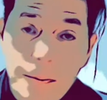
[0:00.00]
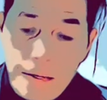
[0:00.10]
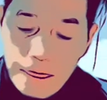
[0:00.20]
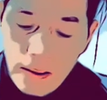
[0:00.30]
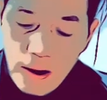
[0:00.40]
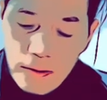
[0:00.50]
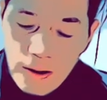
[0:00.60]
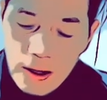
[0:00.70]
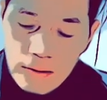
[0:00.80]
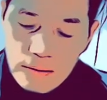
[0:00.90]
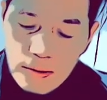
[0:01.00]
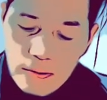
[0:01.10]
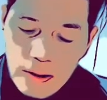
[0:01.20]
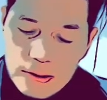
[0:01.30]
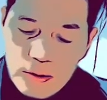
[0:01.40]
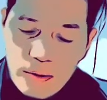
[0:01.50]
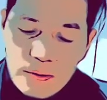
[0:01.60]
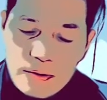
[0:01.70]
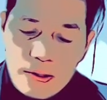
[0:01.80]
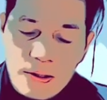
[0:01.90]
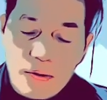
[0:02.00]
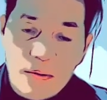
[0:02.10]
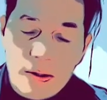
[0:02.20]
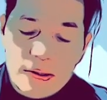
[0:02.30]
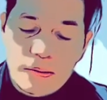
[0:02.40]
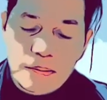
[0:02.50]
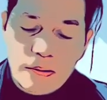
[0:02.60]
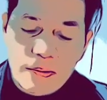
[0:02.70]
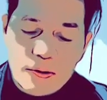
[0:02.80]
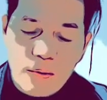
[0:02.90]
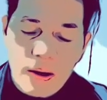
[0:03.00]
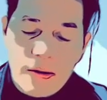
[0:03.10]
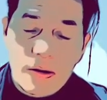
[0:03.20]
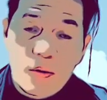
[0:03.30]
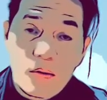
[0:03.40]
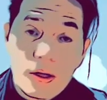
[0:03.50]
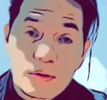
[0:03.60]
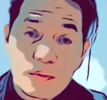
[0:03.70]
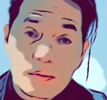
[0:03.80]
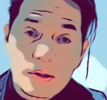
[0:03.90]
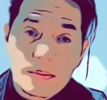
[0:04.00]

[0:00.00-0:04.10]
And then that's equal to 0. That's the purpose why there are only two terms.